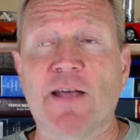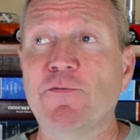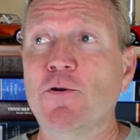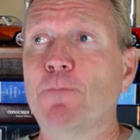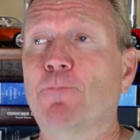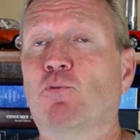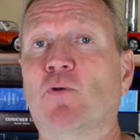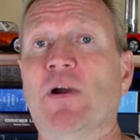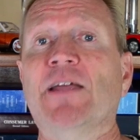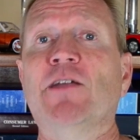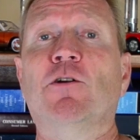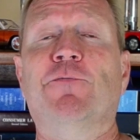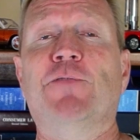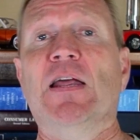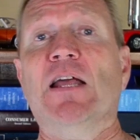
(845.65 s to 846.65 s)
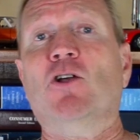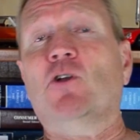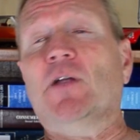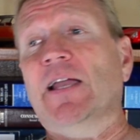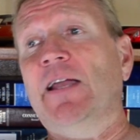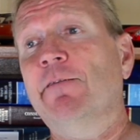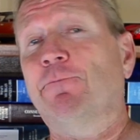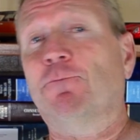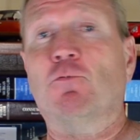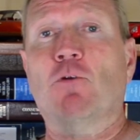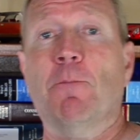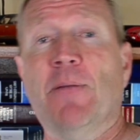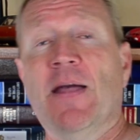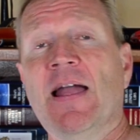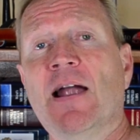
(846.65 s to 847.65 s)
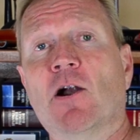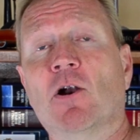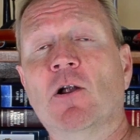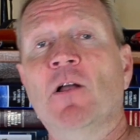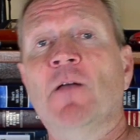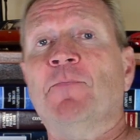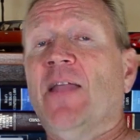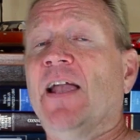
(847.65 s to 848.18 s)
If you bring your vehicle in for repair